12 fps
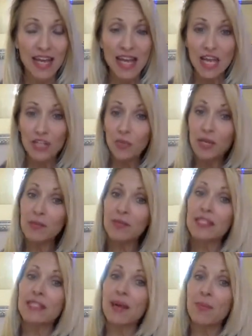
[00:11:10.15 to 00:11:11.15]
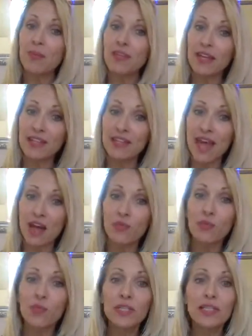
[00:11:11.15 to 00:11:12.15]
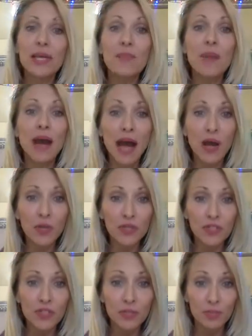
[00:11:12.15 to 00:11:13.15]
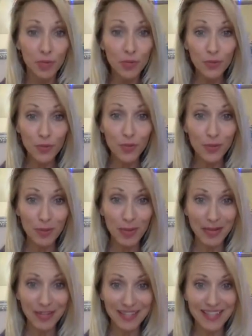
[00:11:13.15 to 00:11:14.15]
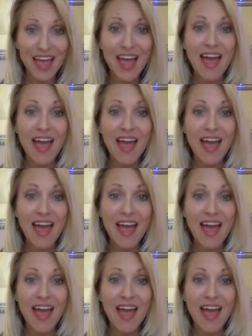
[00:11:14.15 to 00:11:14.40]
And so being able to separate that really empowers both you as parents